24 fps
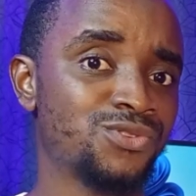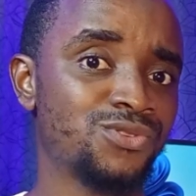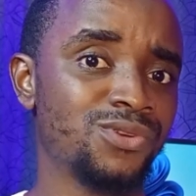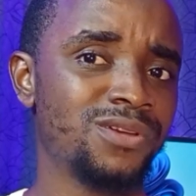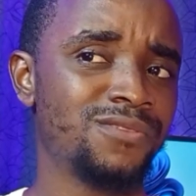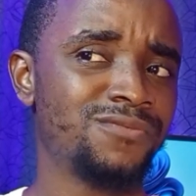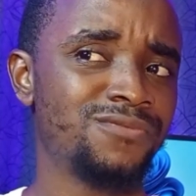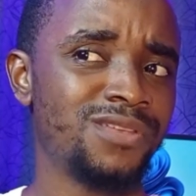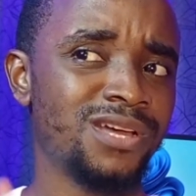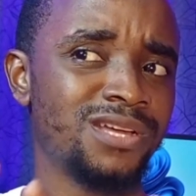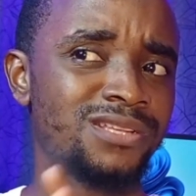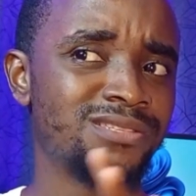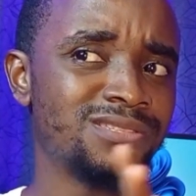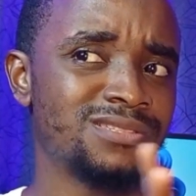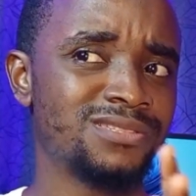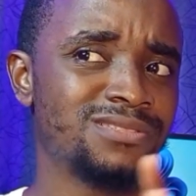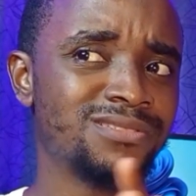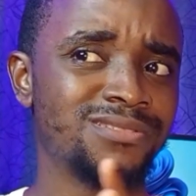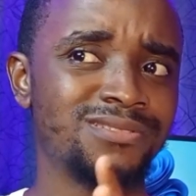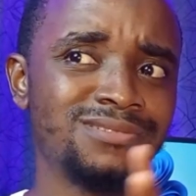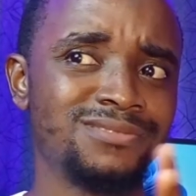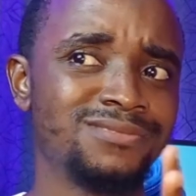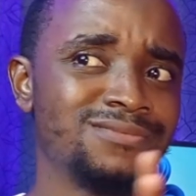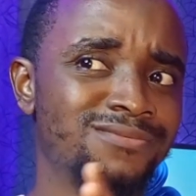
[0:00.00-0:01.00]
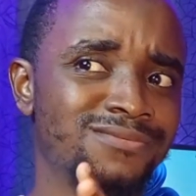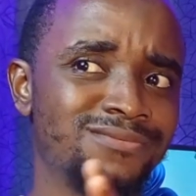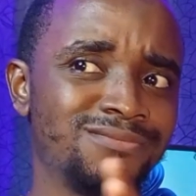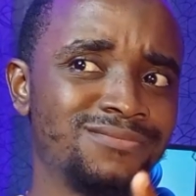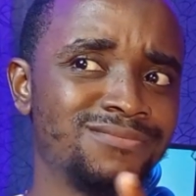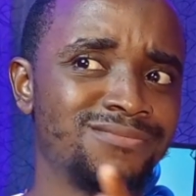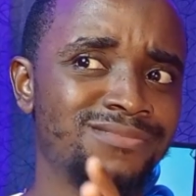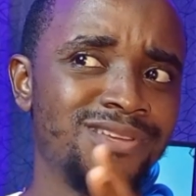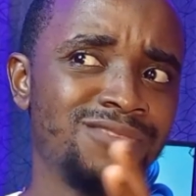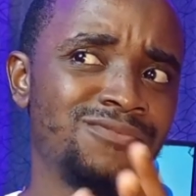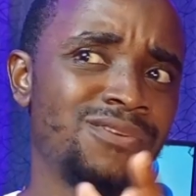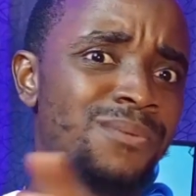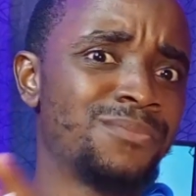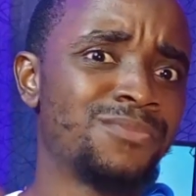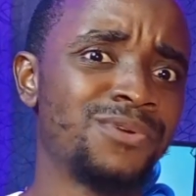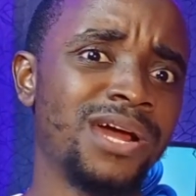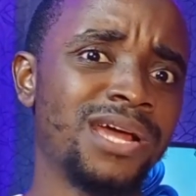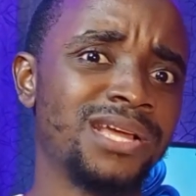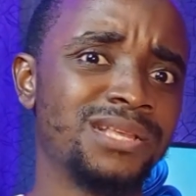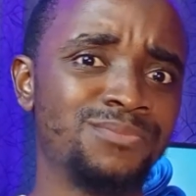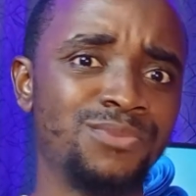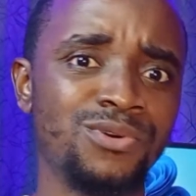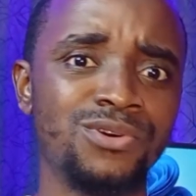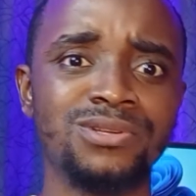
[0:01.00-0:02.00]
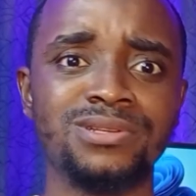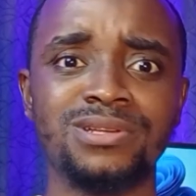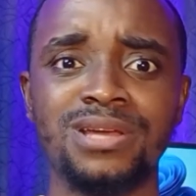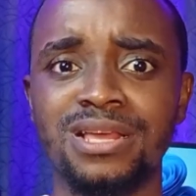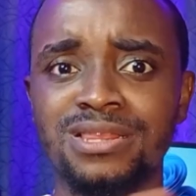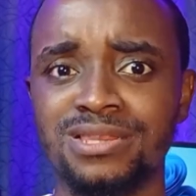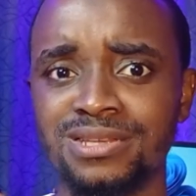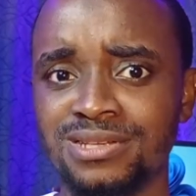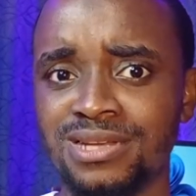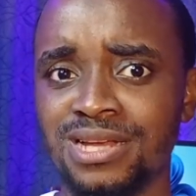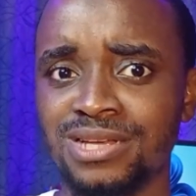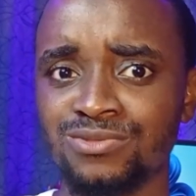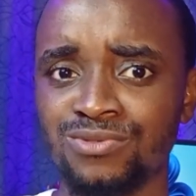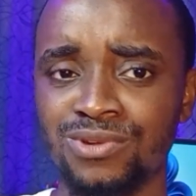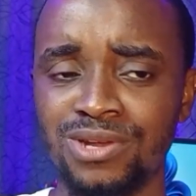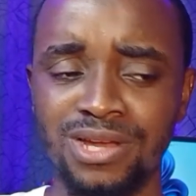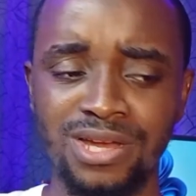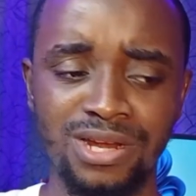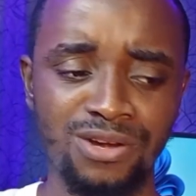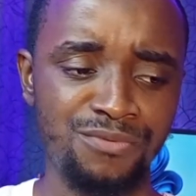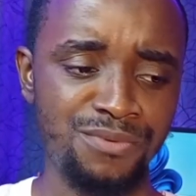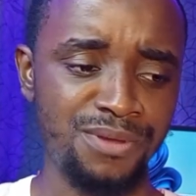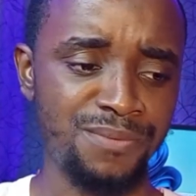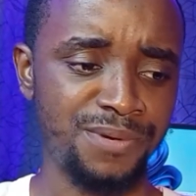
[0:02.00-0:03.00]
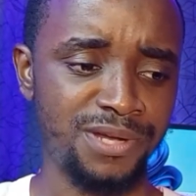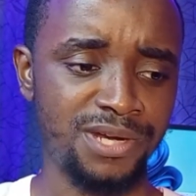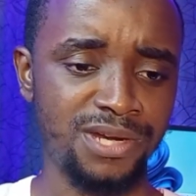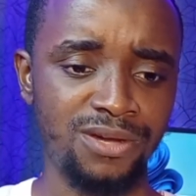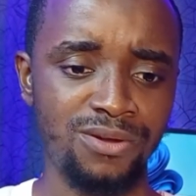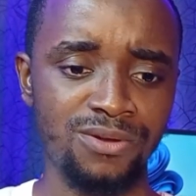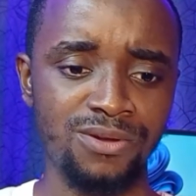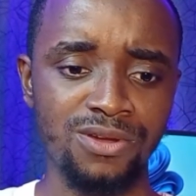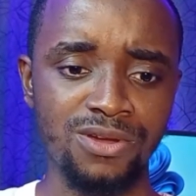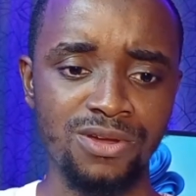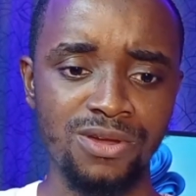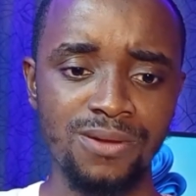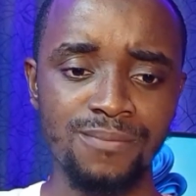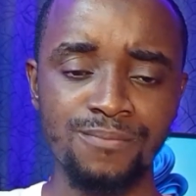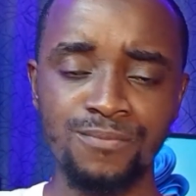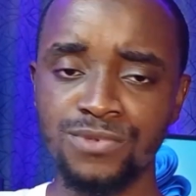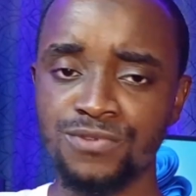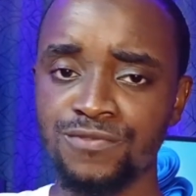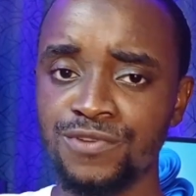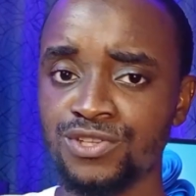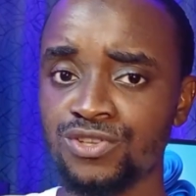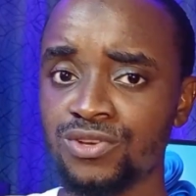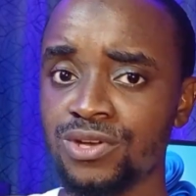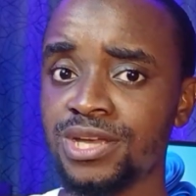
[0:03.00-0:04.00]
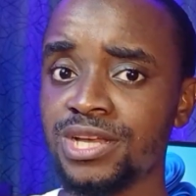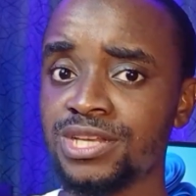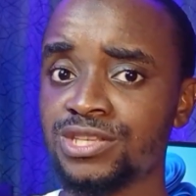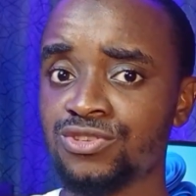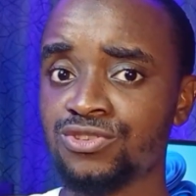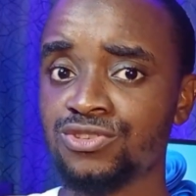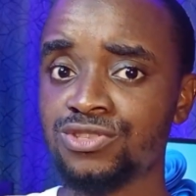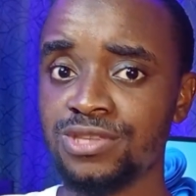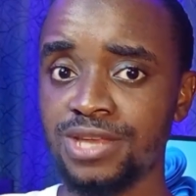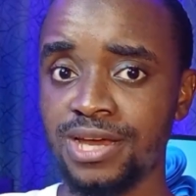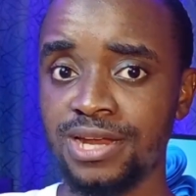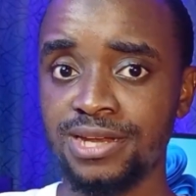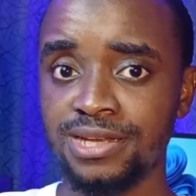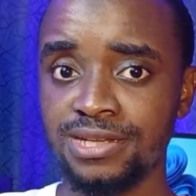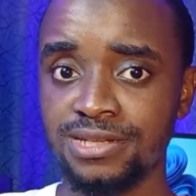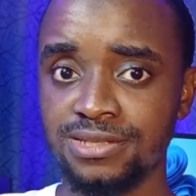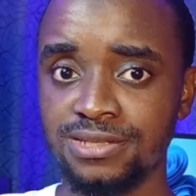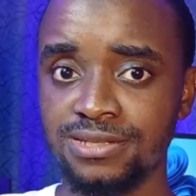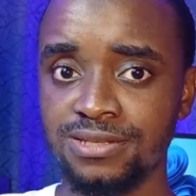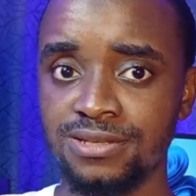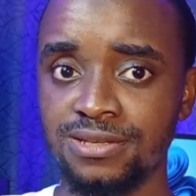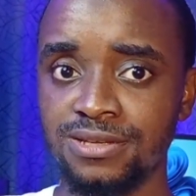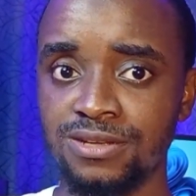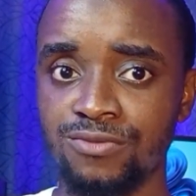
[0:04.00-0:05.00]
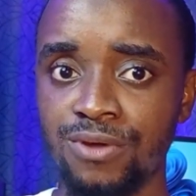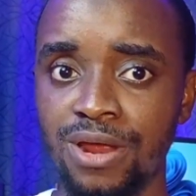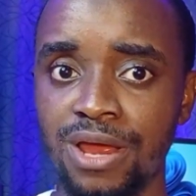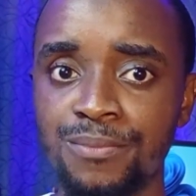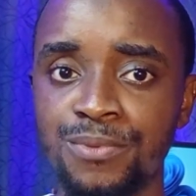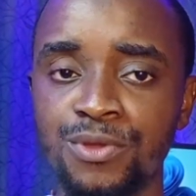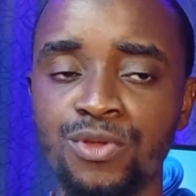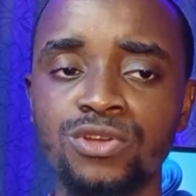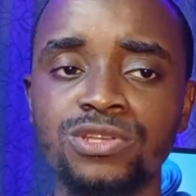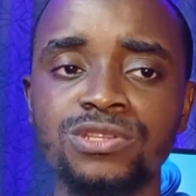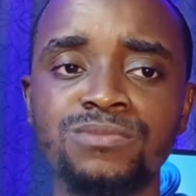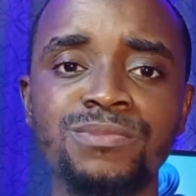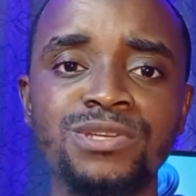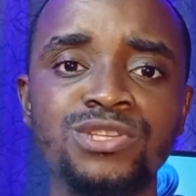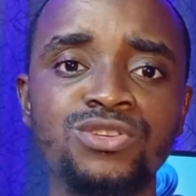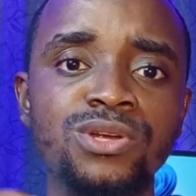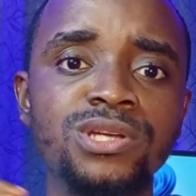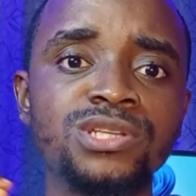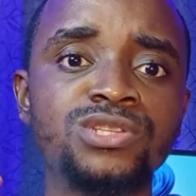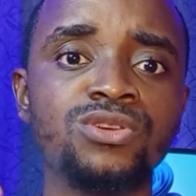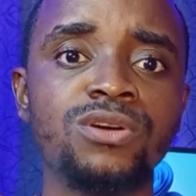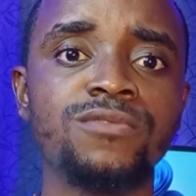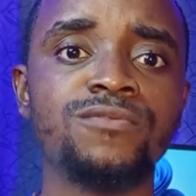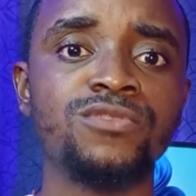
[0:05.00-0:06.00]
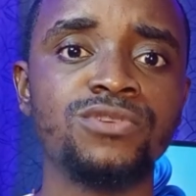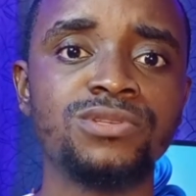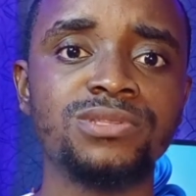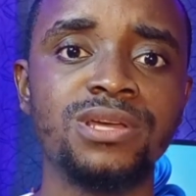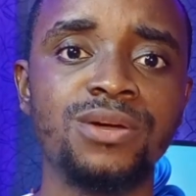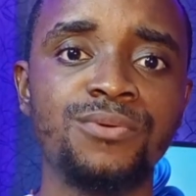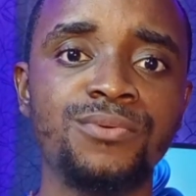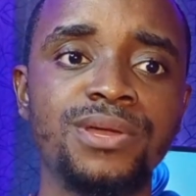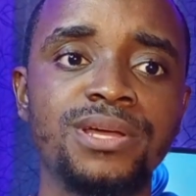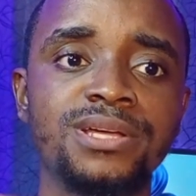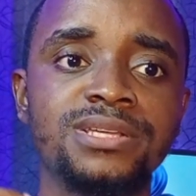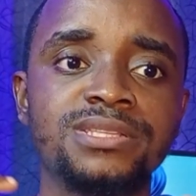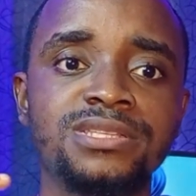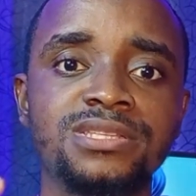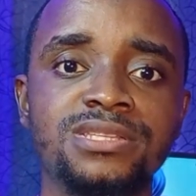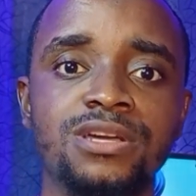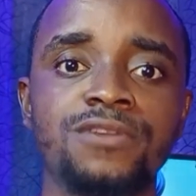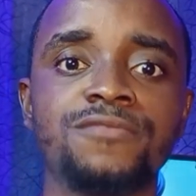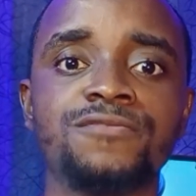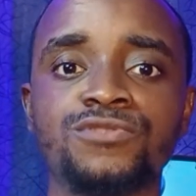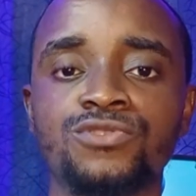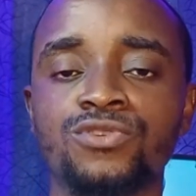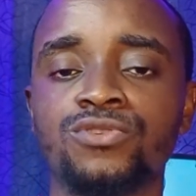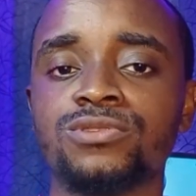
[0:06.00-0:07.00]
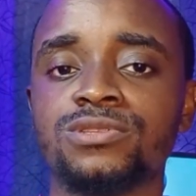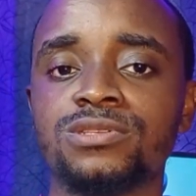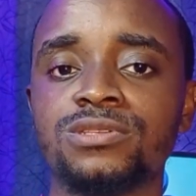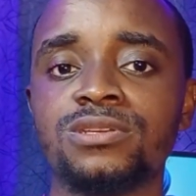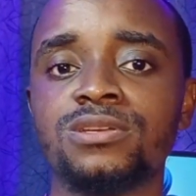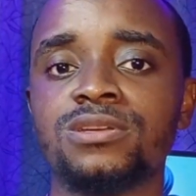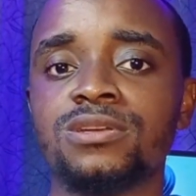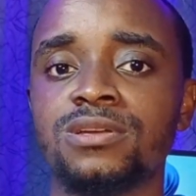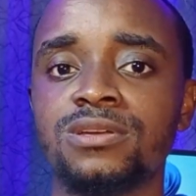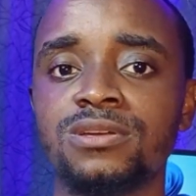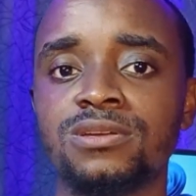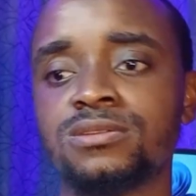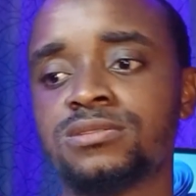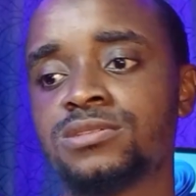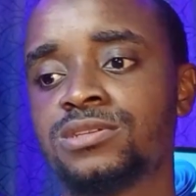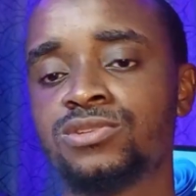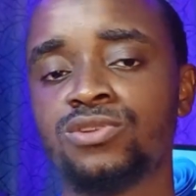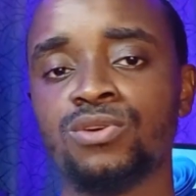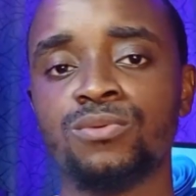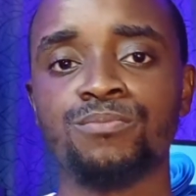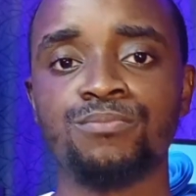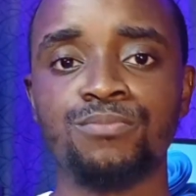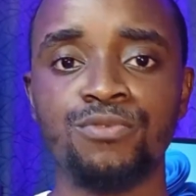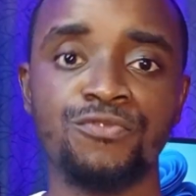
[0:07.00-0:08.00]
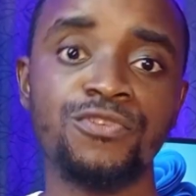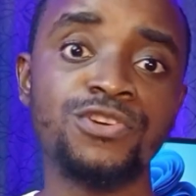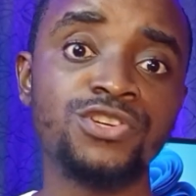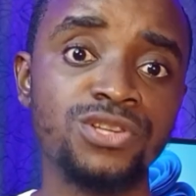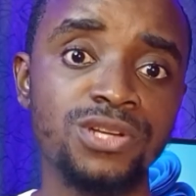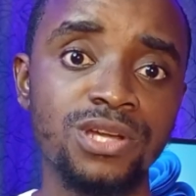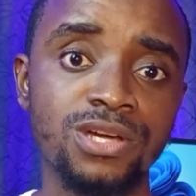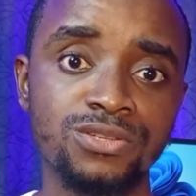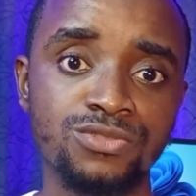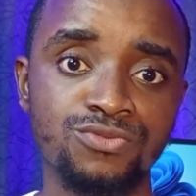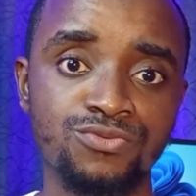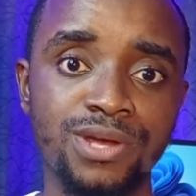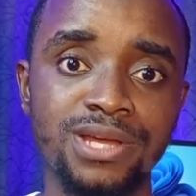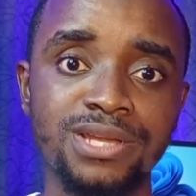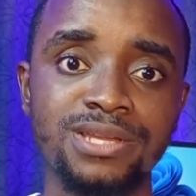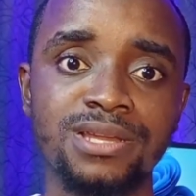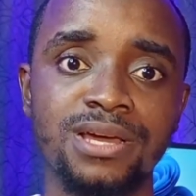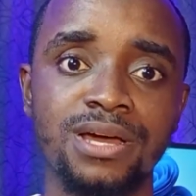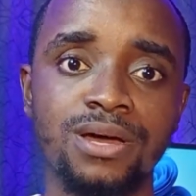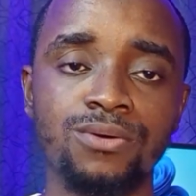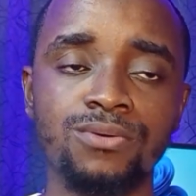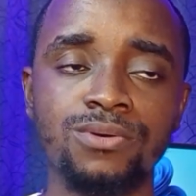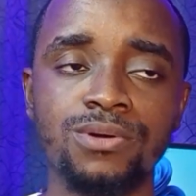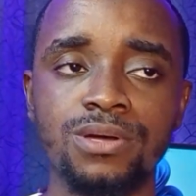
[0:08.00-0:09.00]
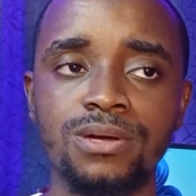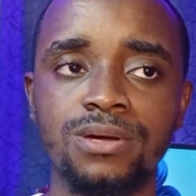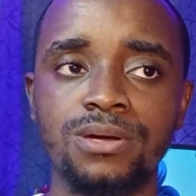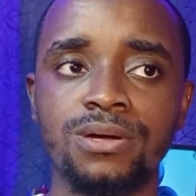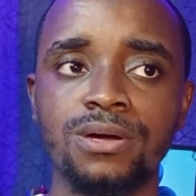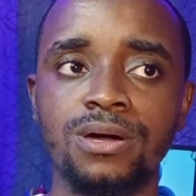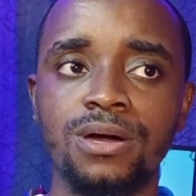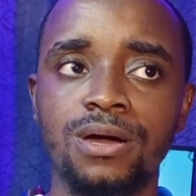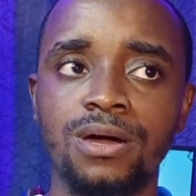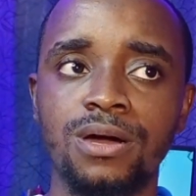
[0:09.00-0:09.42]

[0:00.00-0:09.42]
I'm not sure if I'm right, but I think that's what I can remember now. Motivation gets you started, right? Because majority of us that we are self-taught, professionals right now,